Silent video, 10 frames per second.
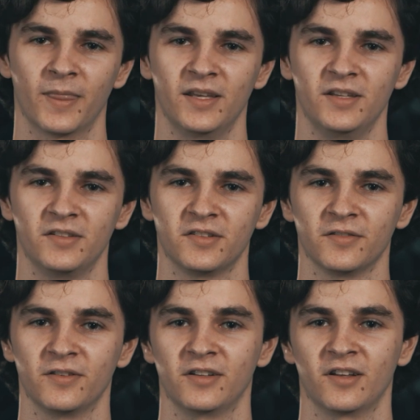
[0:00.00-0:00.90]
He's
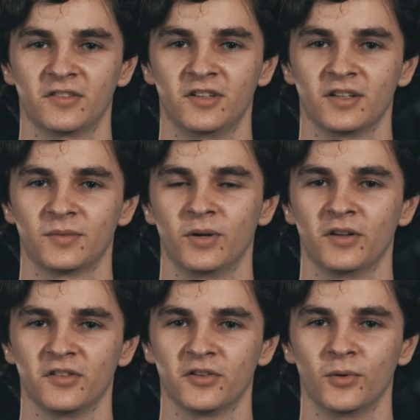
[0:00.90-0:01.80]
a fantastic
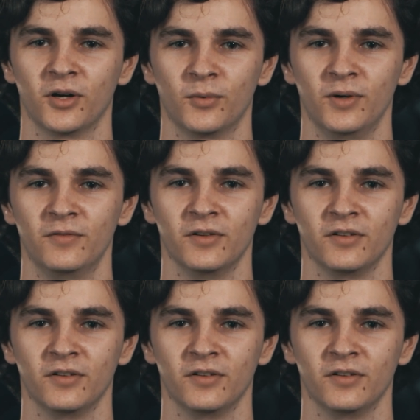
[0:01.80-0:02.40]
person to work with